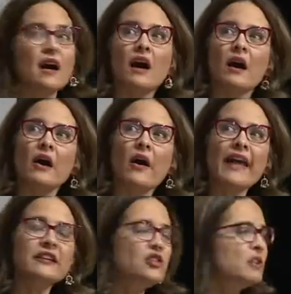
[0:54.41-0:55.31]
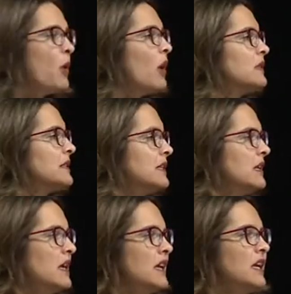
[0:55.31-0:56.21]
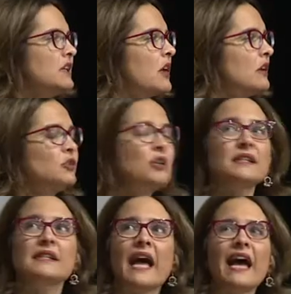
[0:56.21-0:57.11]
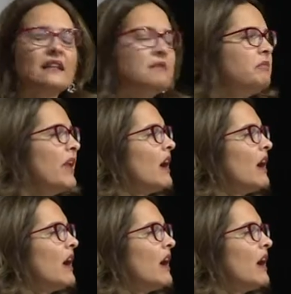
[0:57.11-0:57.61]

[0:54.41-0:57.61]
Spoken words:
energy policy in countries, and